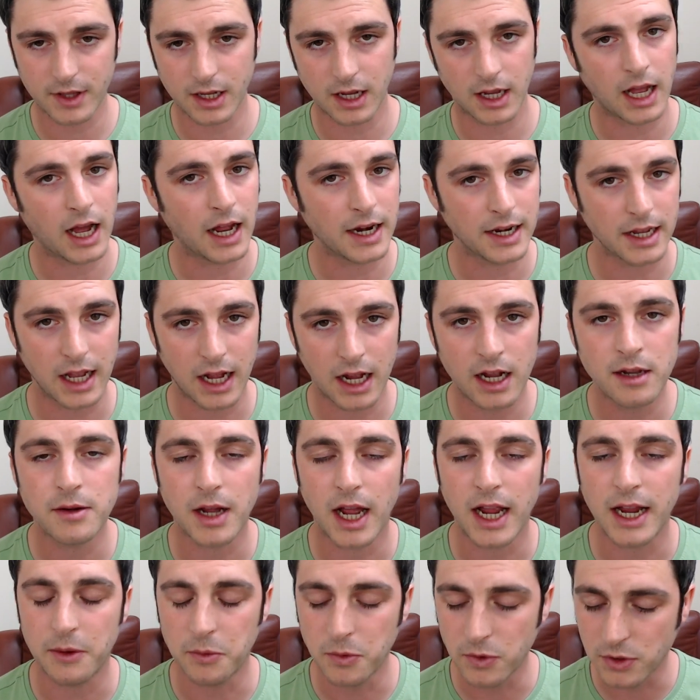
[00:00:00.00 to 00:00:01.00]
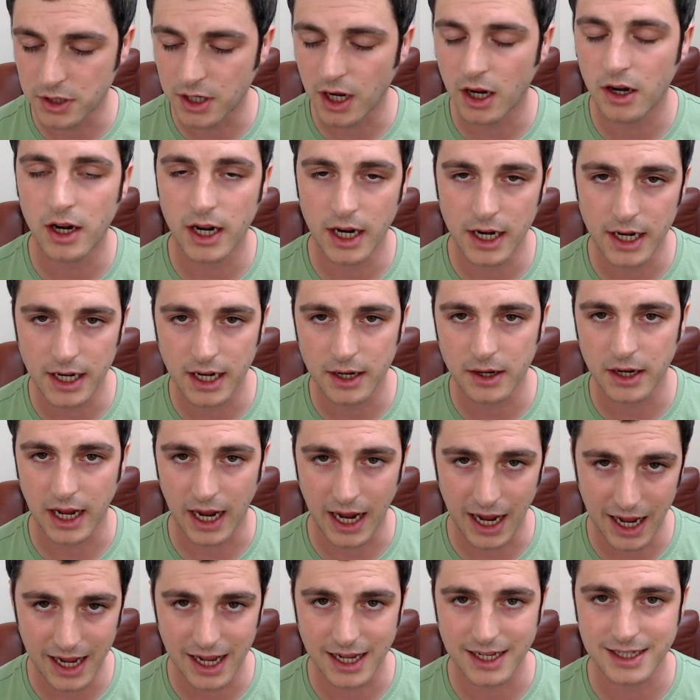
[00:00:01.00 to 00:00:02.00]
And it would go, and it
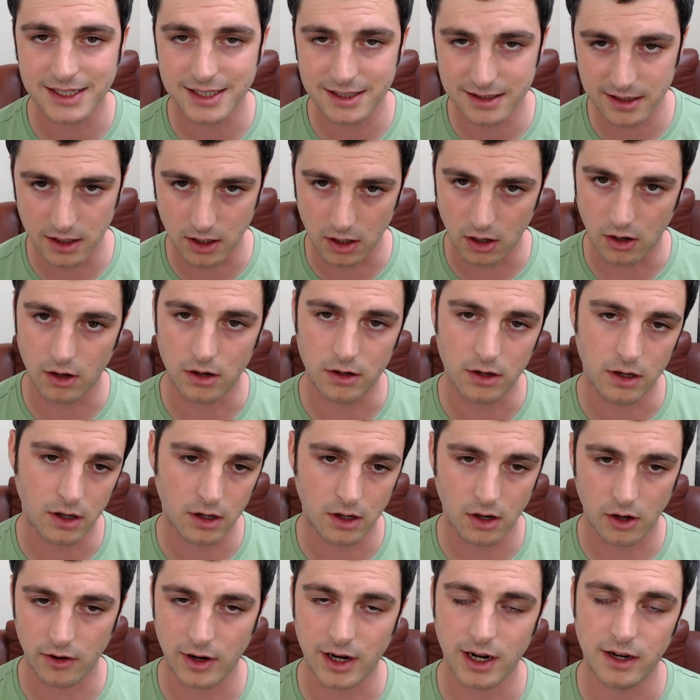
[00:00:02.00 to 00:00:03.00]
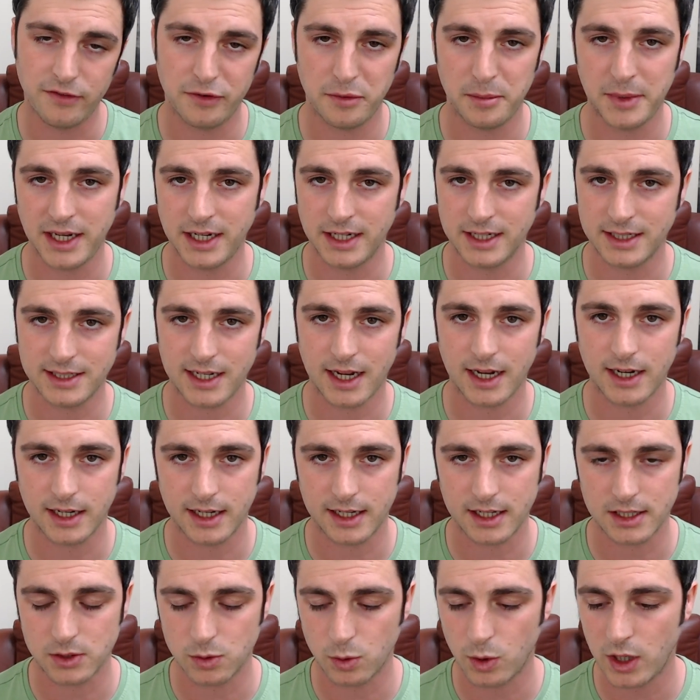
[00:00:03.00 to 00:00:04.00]
has gone all right for me in a tank
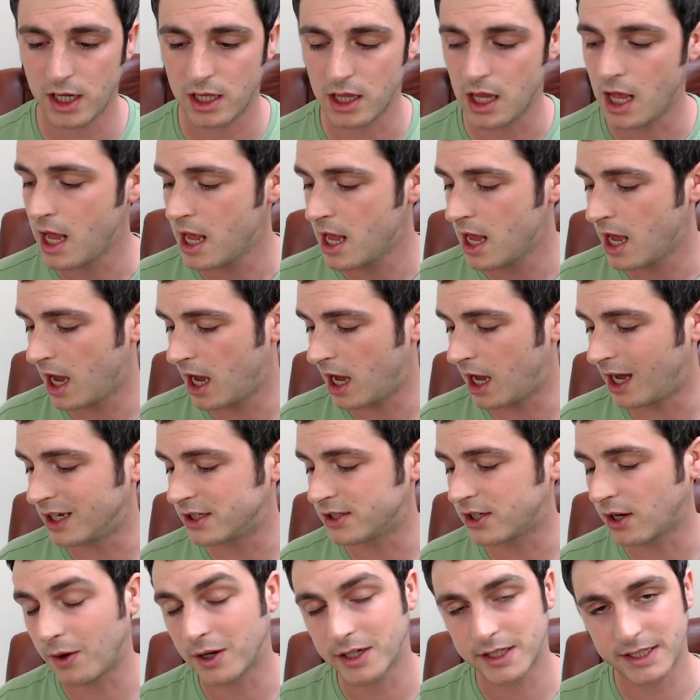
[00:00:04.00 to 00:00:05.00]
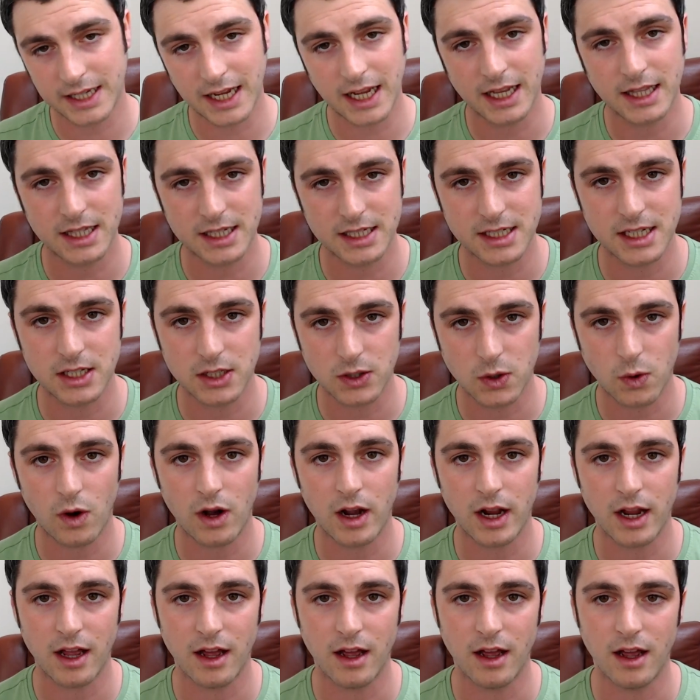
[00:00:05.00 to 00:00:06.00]
as well. So I'd say this is quite
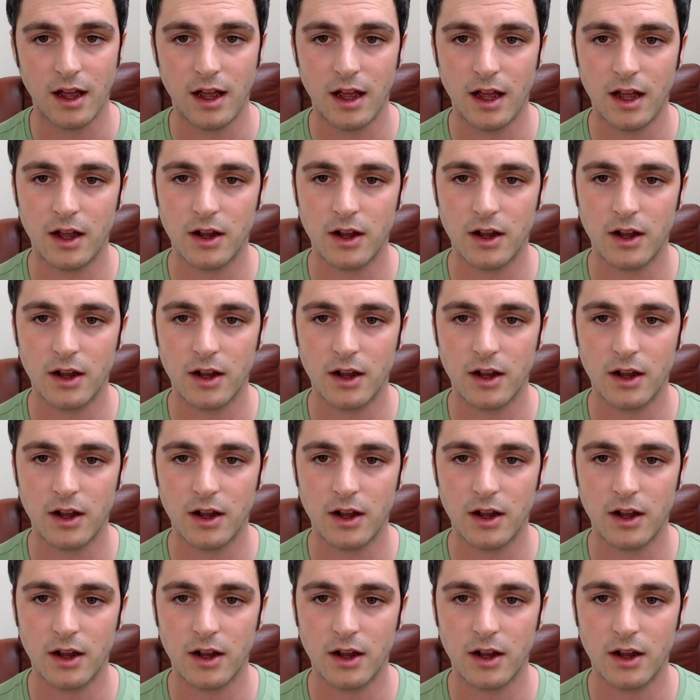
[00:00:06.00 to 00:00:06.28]
a